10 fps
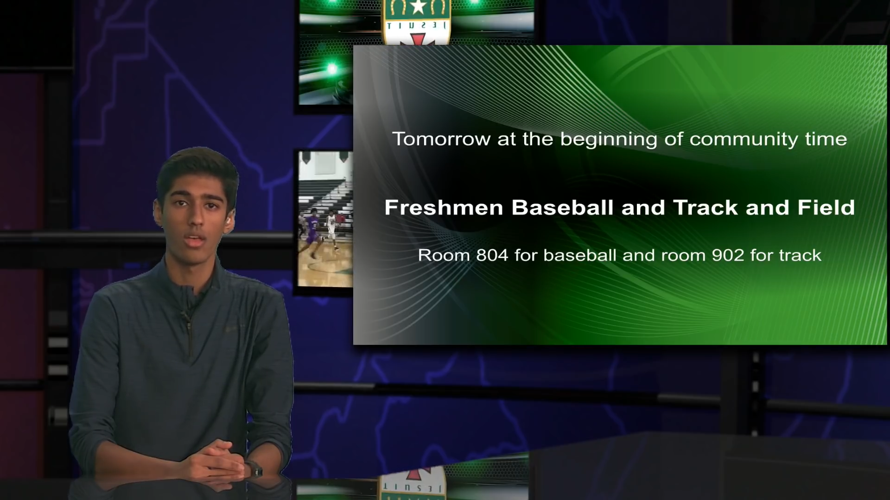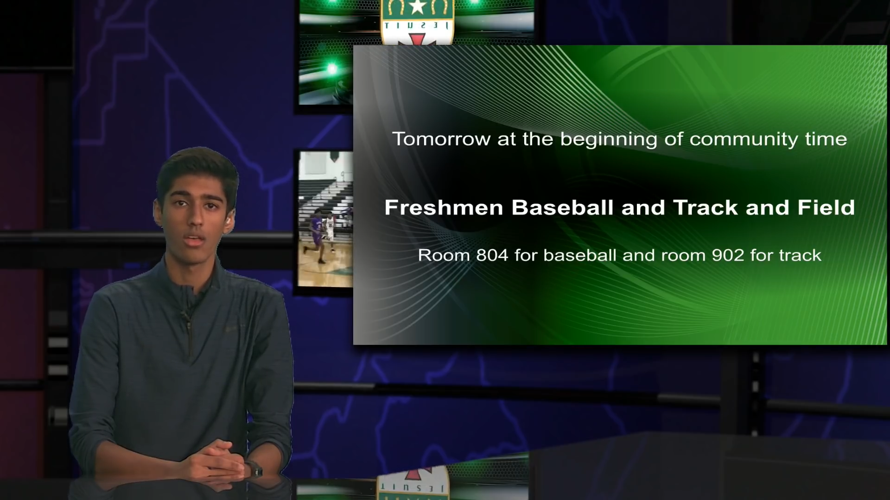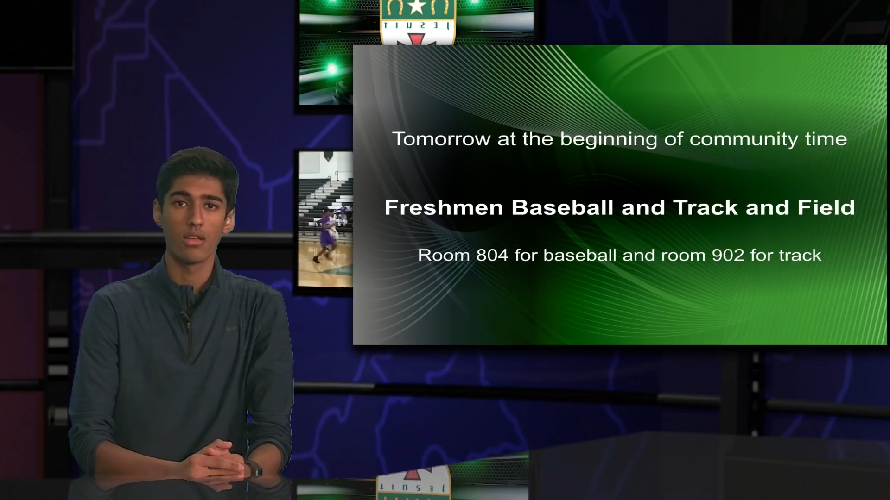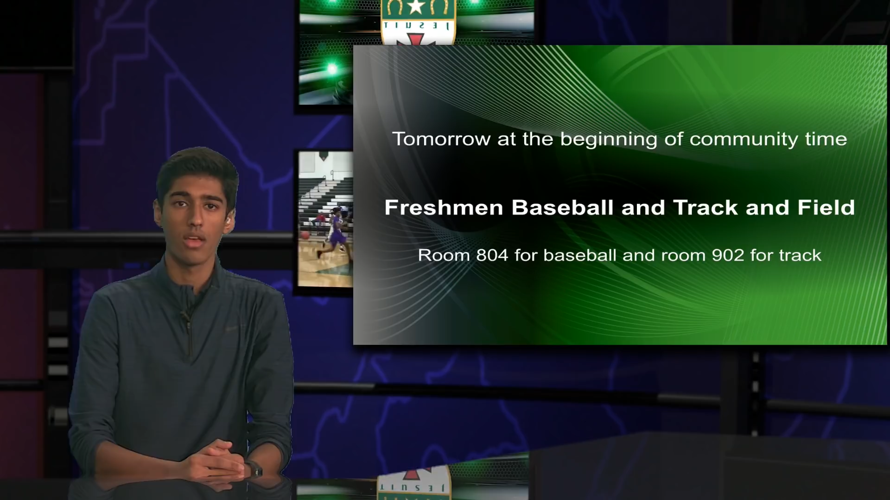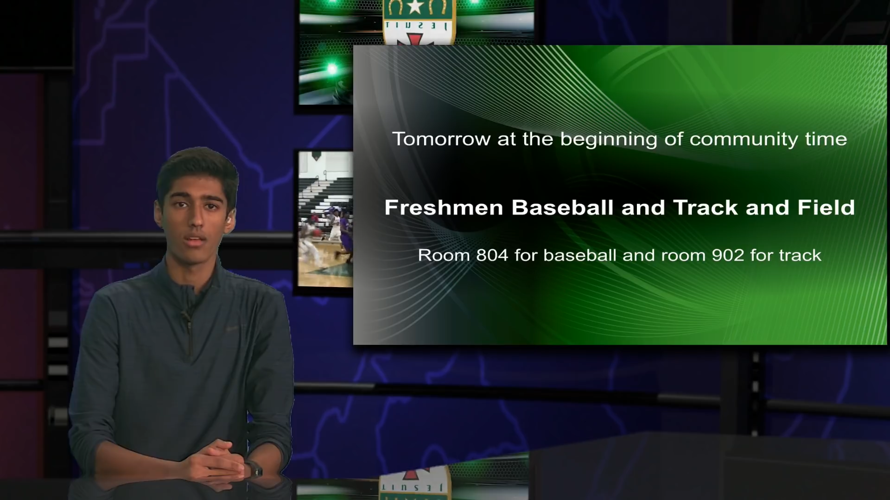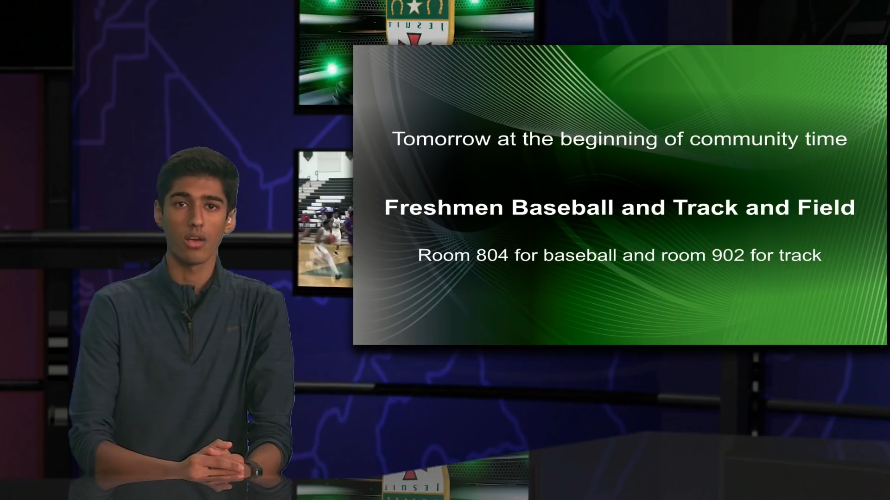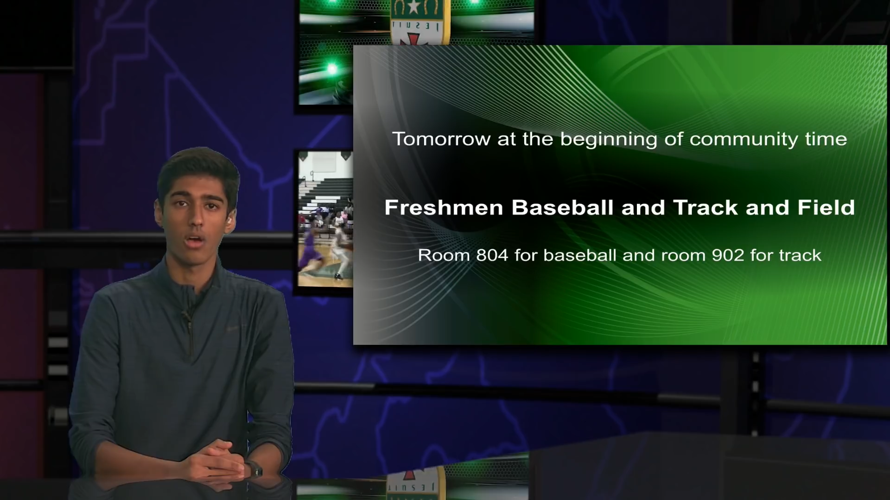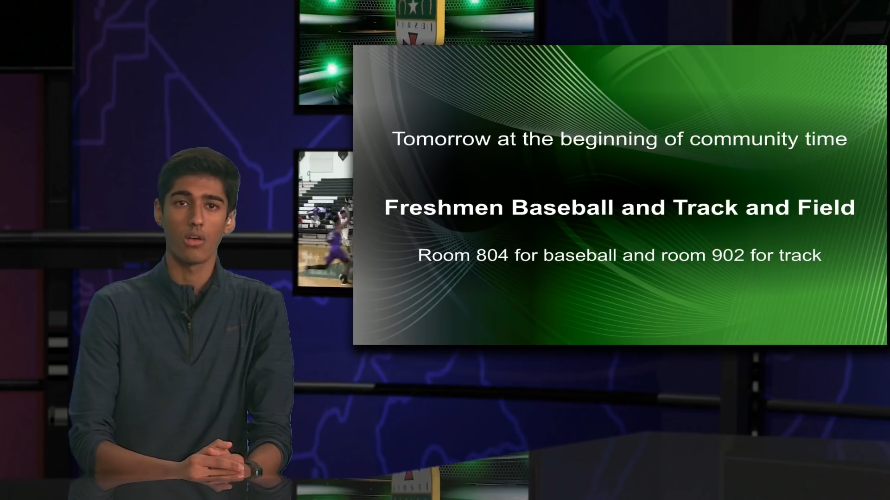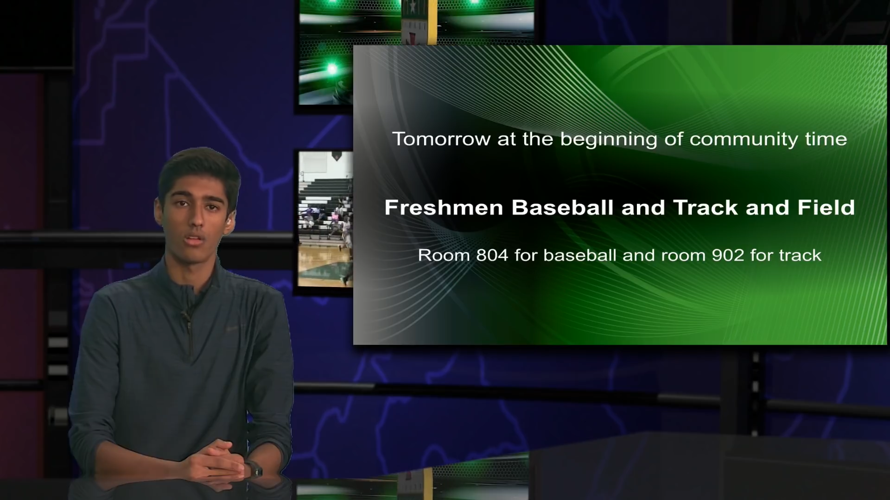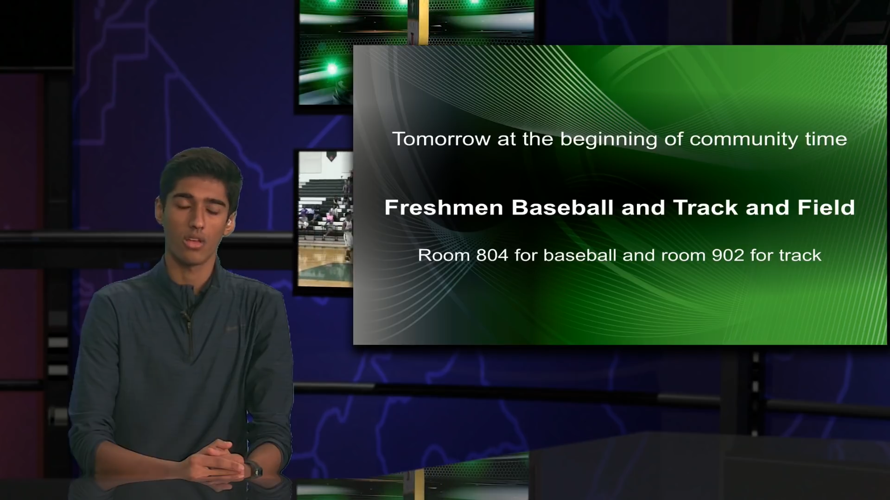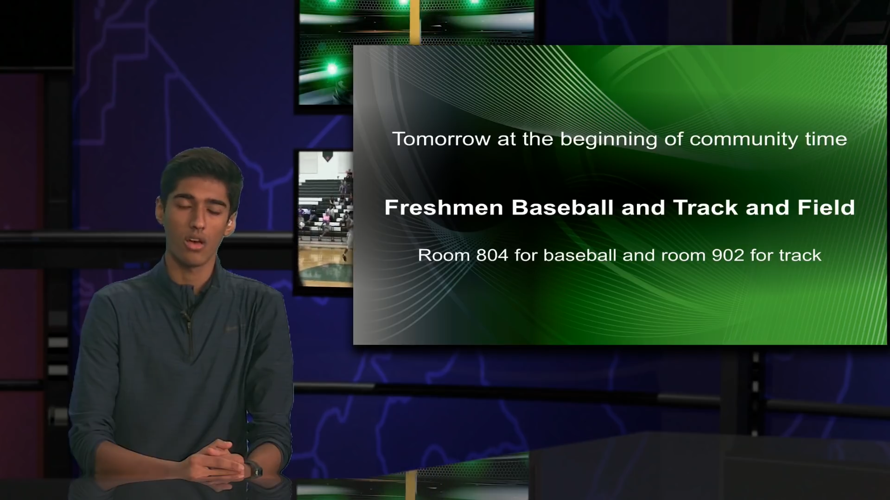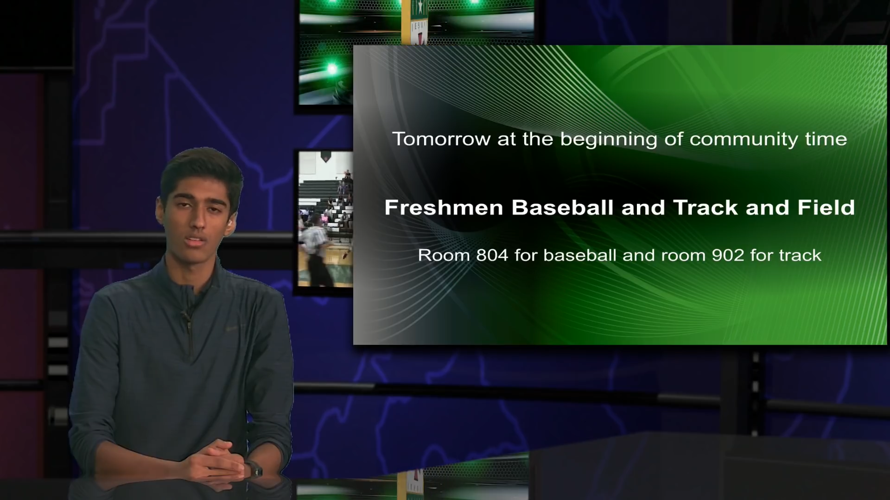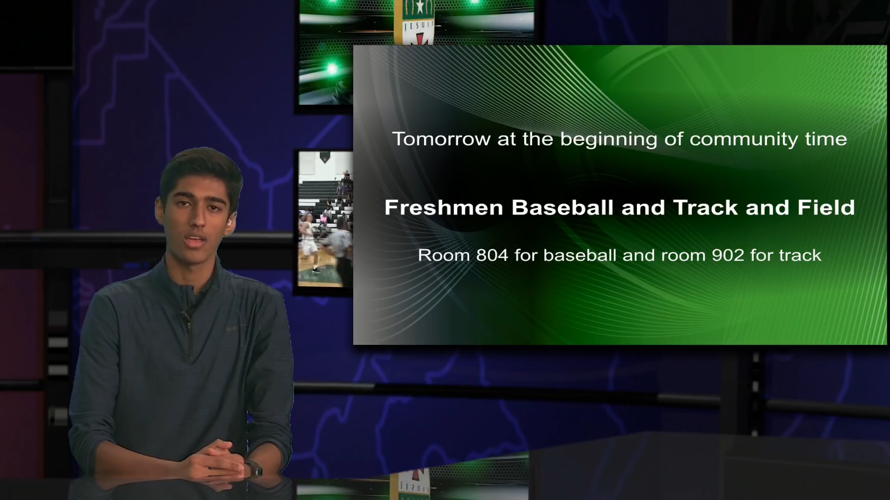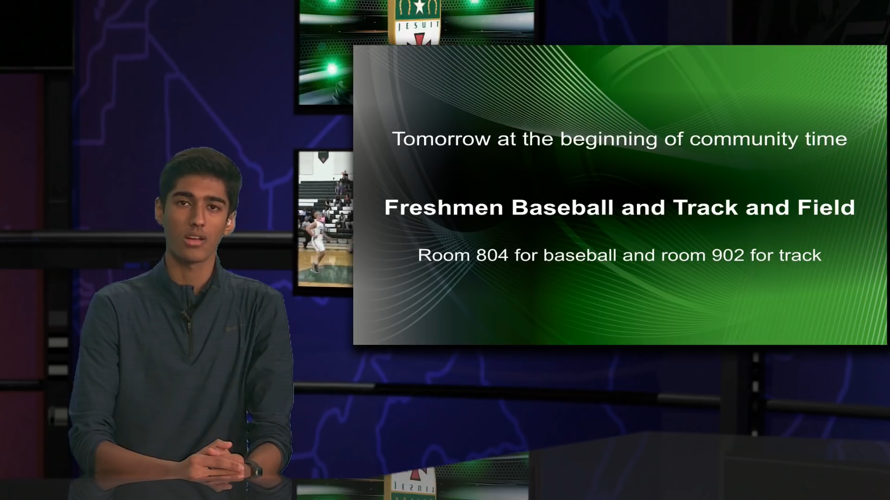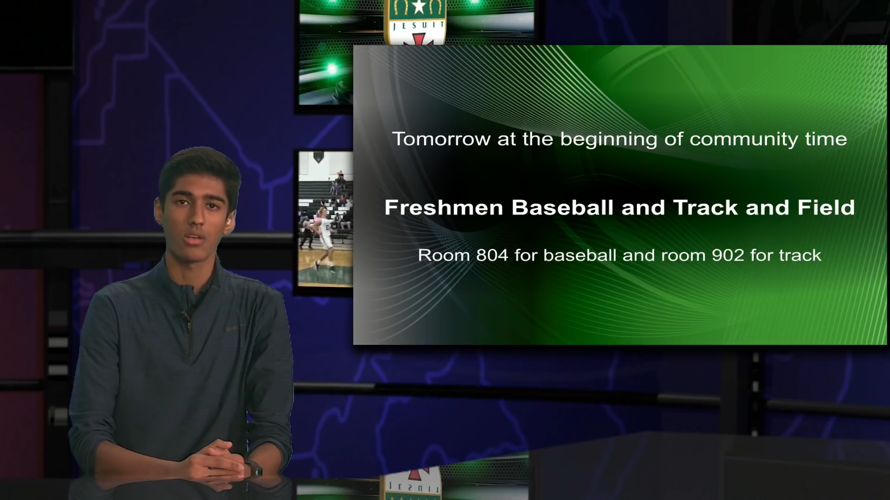And co
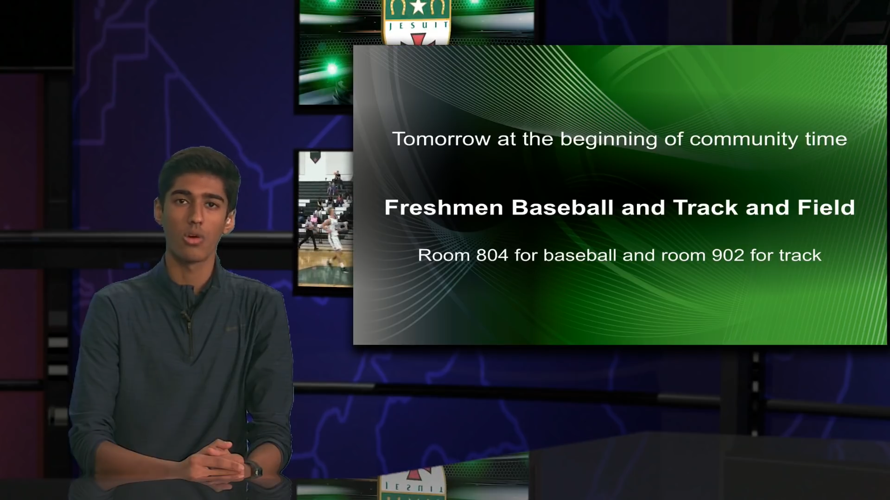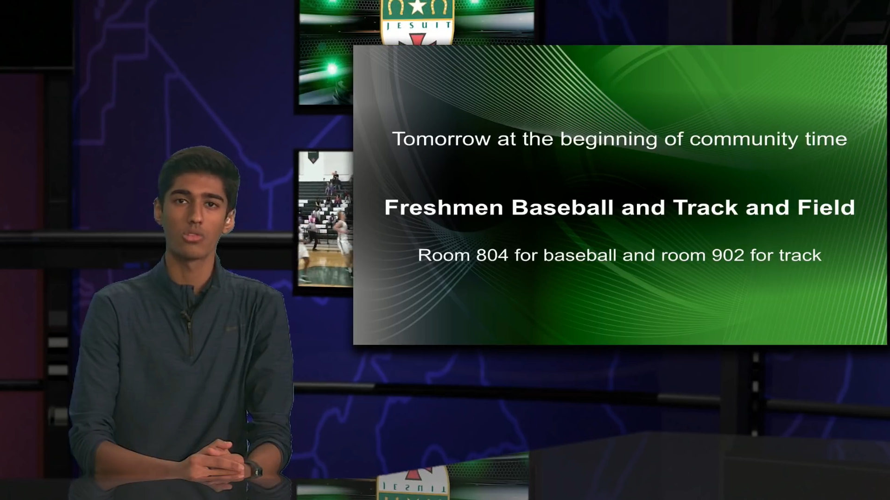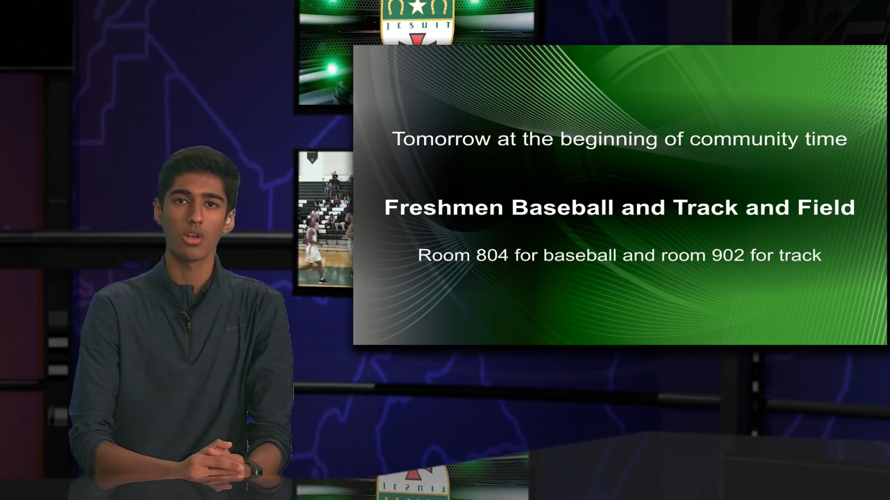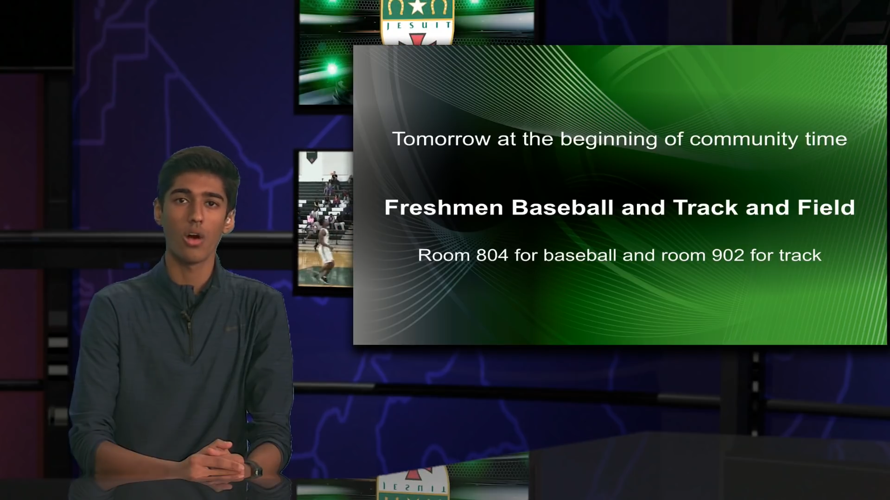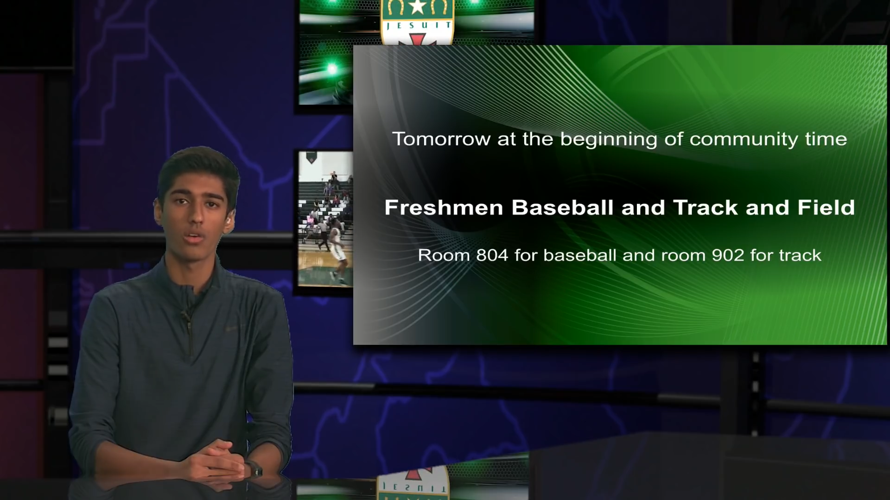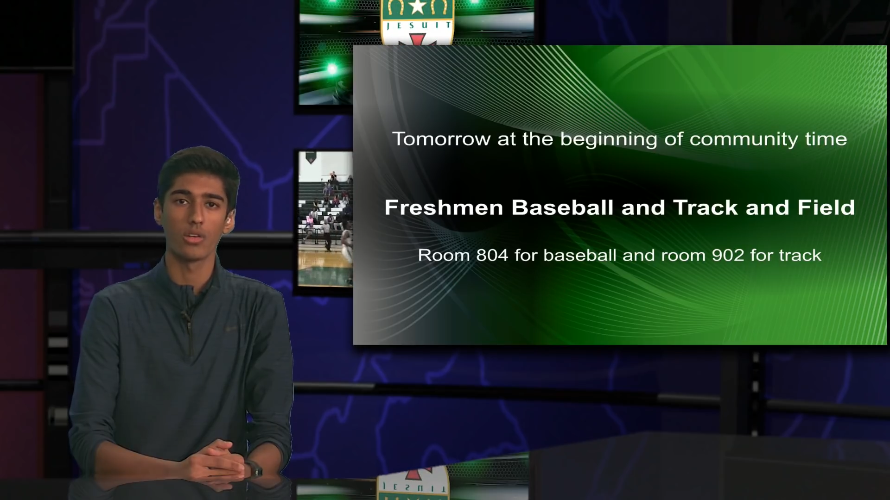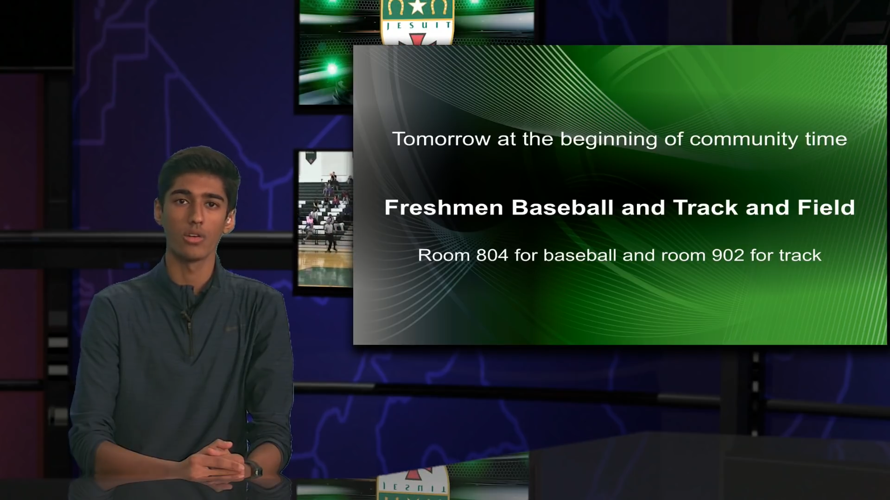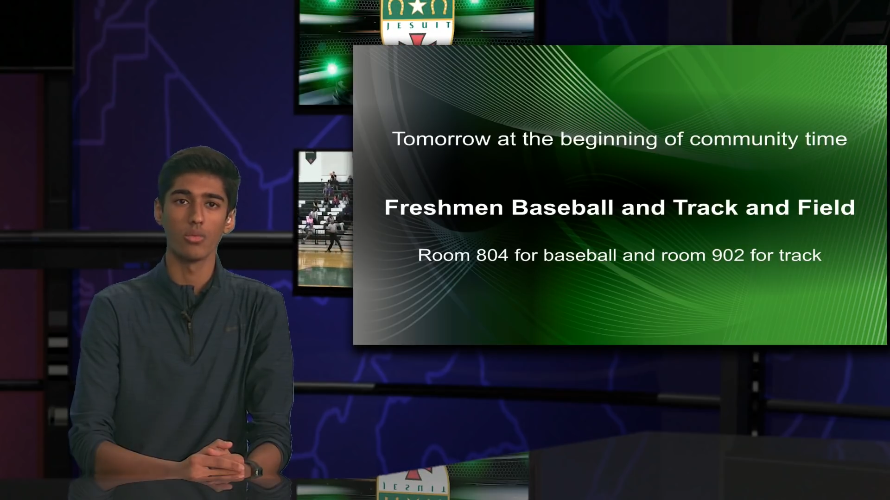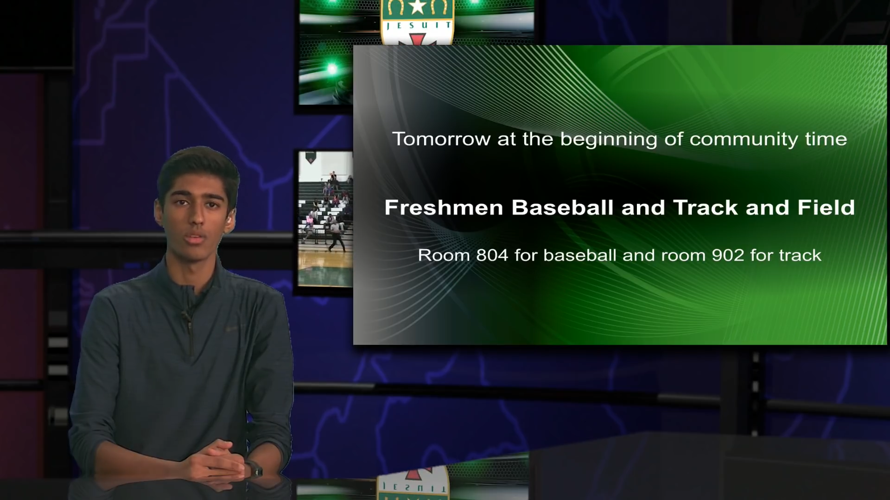contact Coach Collier